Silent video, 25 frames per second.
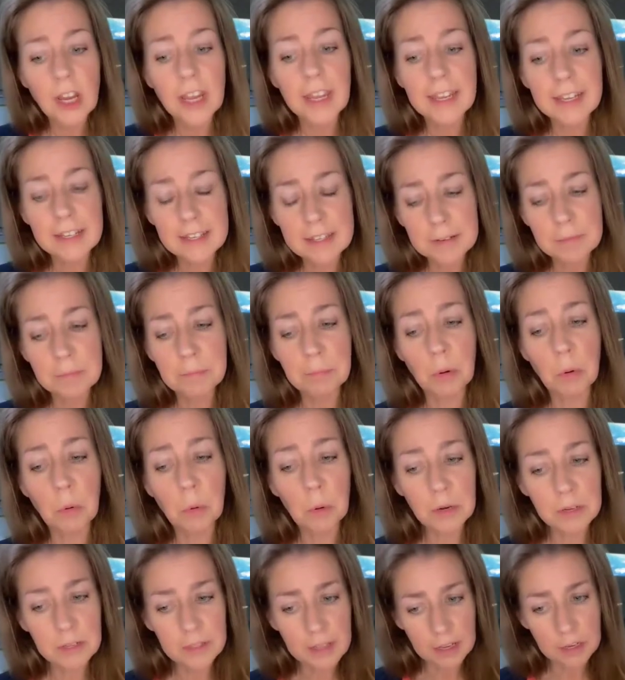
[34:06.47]
Jake, it's
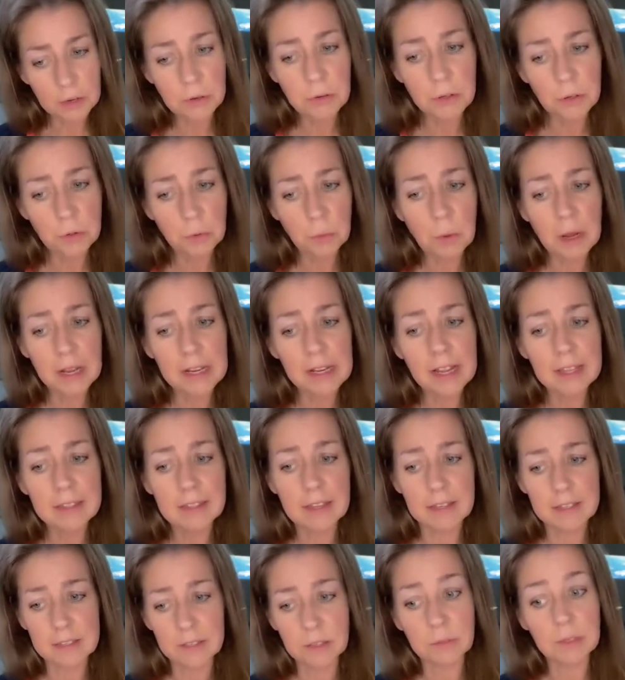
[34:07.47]
important that you do well on
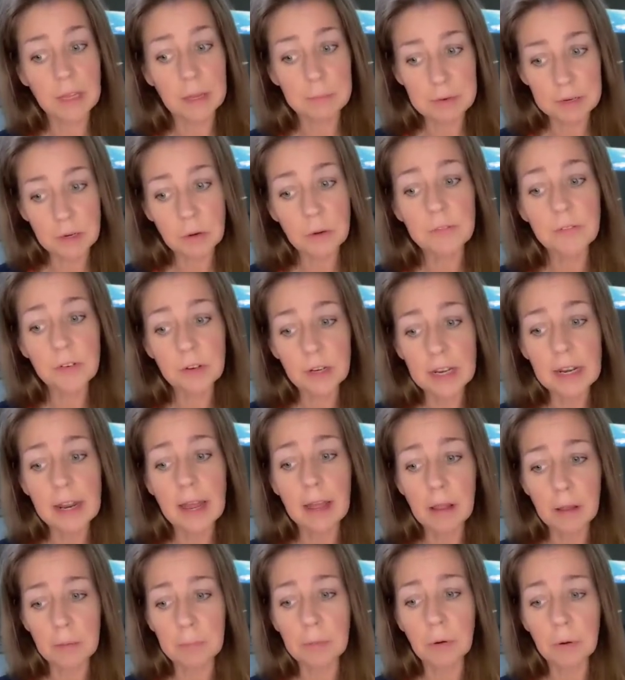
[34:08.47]
this, so let me know if you need
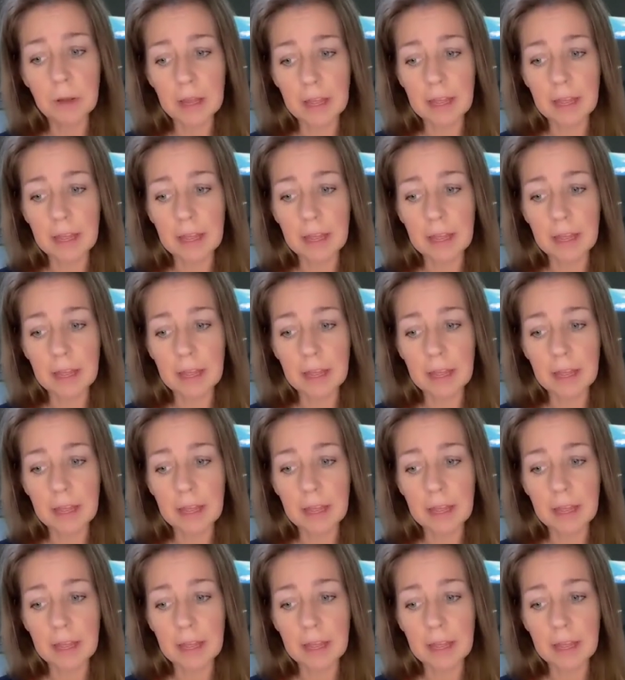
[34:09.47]
help,